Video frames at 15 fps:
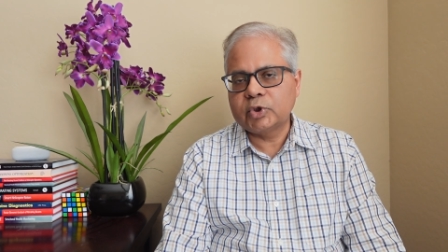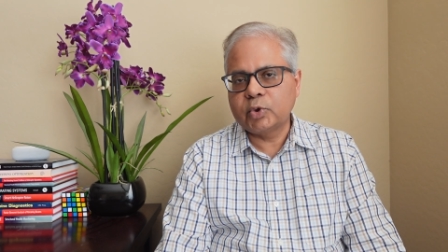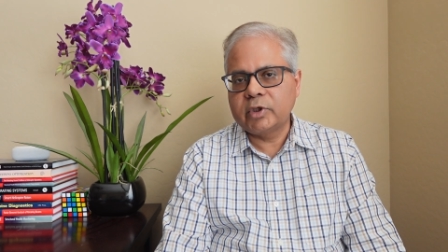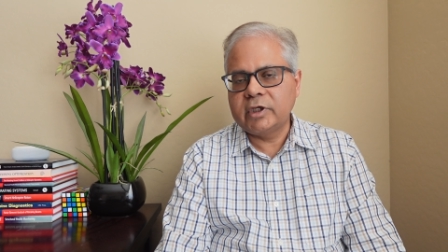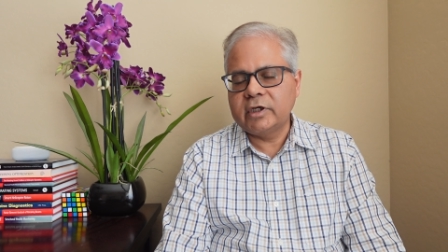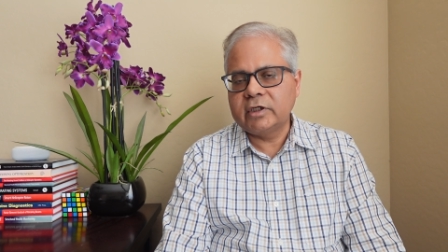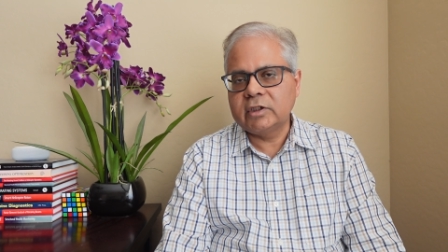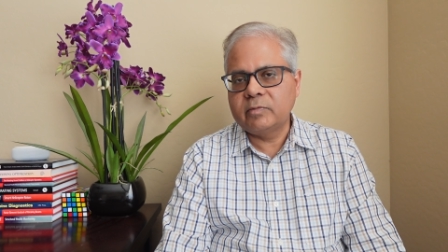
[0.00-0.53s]
So
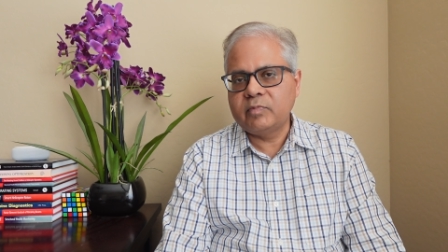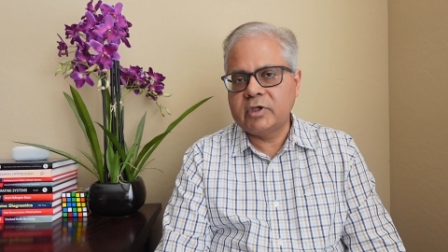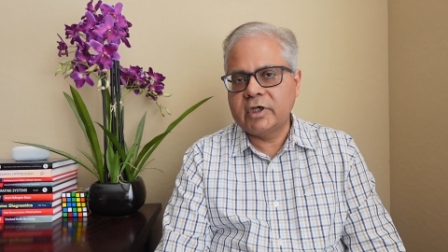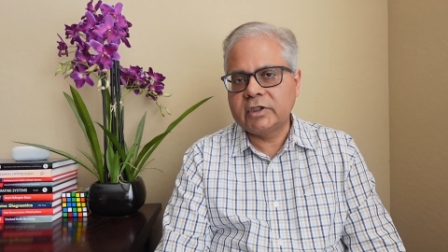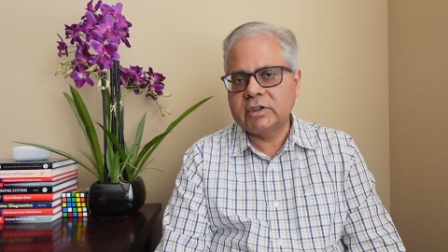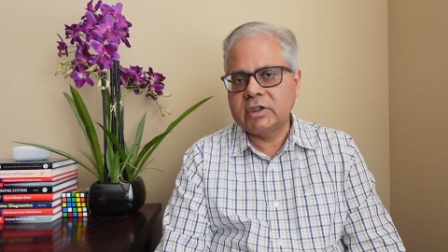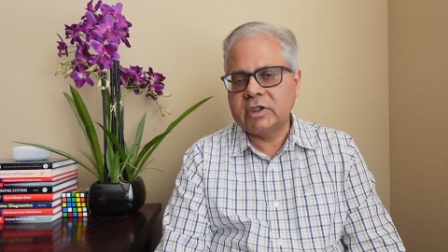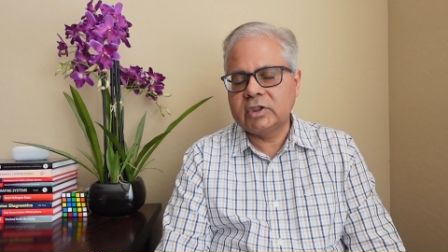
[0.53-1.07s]
here the
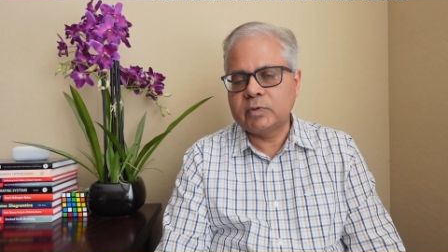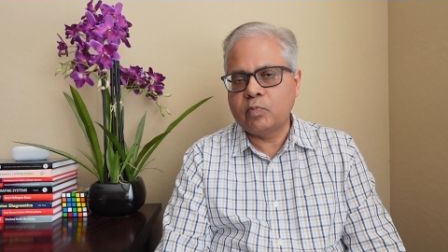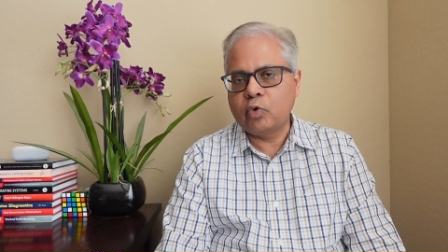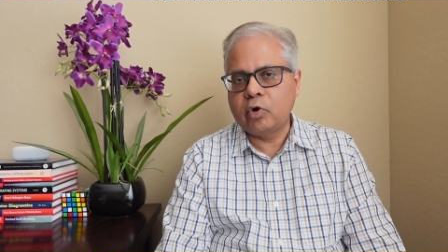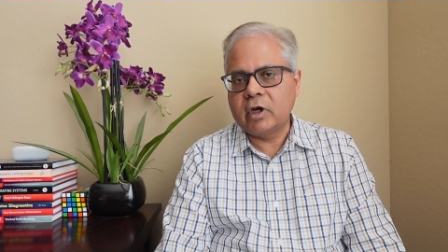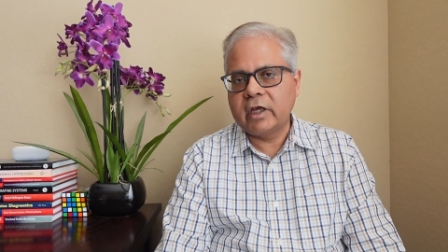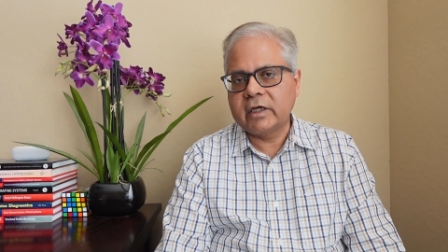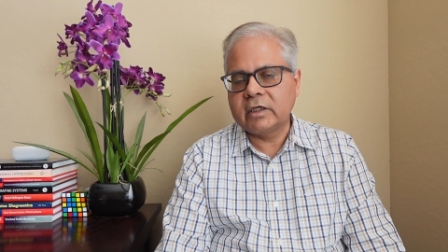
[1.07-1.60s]
PhD is
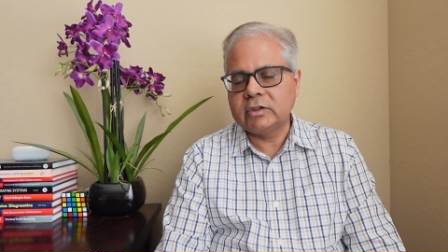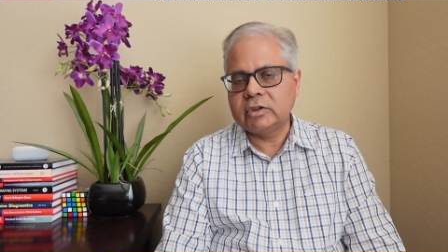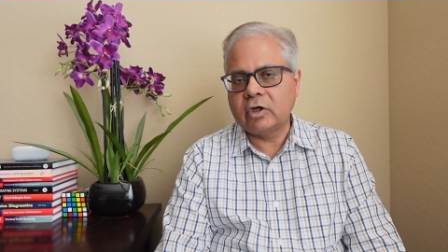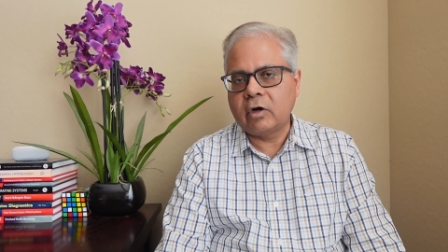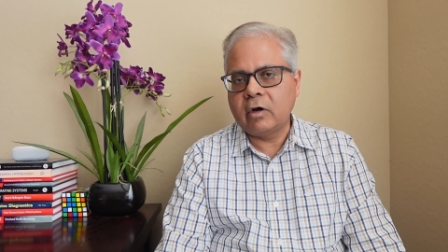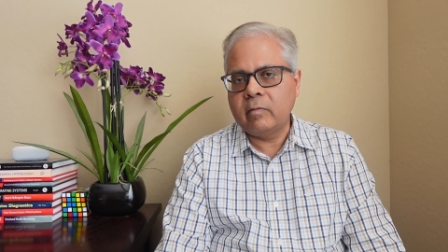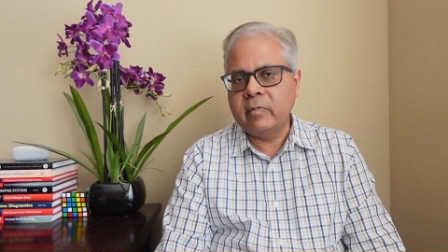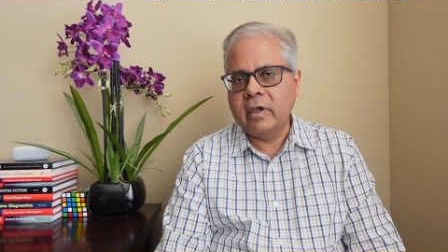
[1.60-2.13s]
more like a
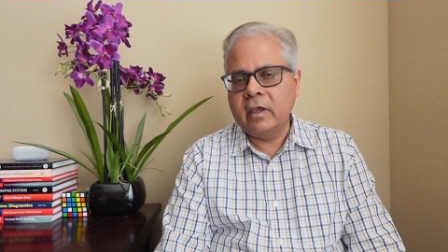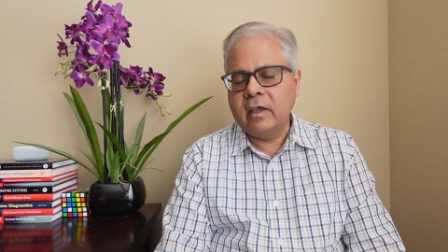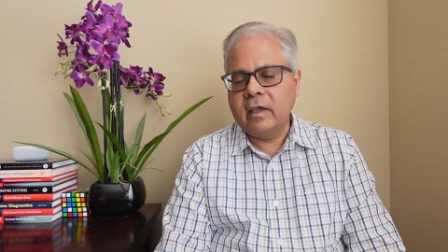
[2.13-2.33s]
job,